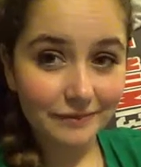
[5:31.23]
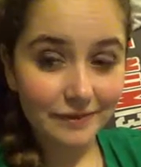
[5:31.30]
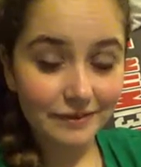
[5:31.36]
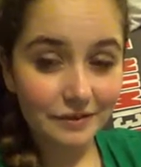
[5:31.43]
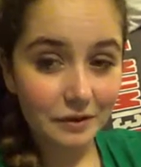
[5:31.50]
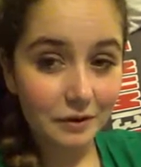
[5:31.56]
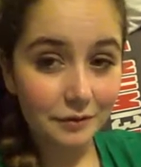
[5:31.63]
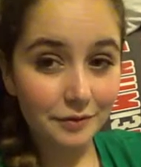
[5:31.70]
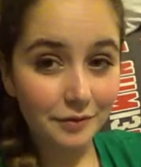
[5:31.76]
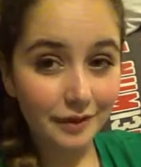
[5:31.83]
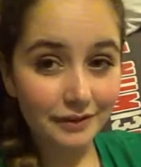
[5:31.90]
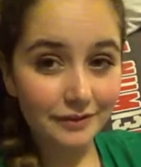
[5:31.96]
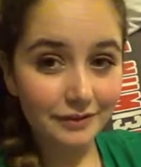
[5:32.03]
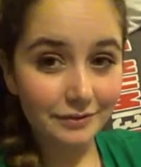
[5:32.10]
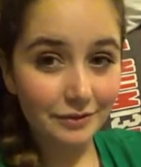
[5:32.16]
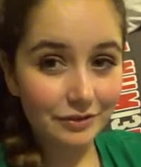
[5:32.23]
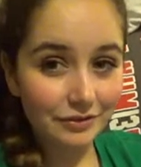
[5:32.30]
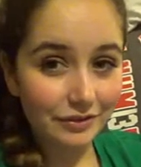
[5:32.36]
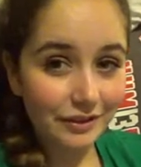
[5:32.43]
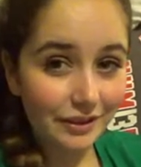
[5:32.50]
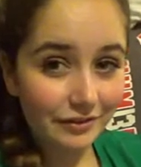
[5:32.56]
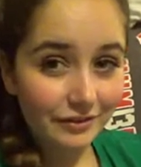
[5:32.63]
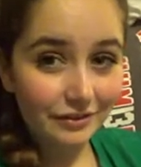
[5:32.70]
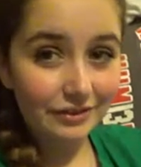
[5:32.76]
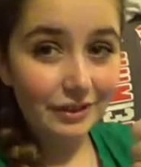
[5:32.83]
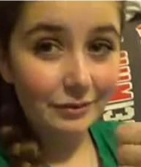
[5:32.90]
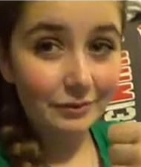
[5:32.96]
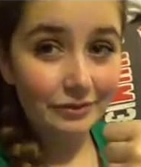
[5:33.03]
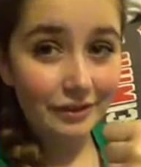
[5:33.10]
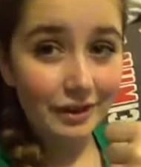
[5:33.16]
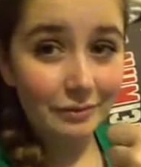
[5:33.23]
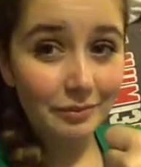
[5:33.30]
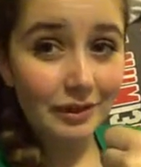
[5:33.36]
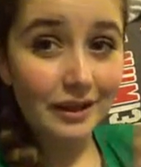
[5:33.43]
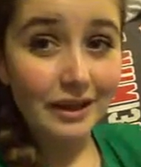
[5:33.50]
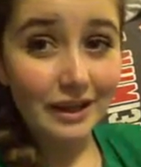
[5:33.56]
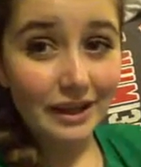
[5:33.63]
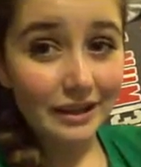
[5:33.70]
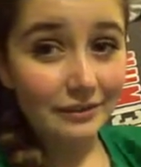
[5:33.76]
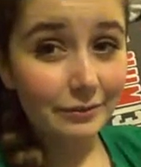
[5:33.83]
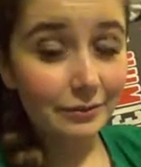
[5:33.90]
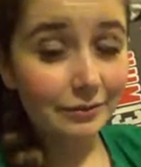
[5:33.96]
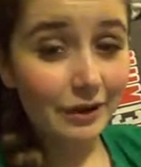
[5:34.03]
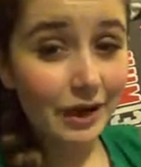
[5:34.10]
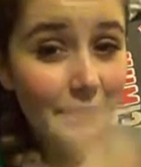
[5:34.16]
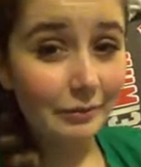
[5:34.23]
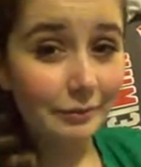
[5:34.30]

So if you like this, make sure you give it a thumbs up and subscribe.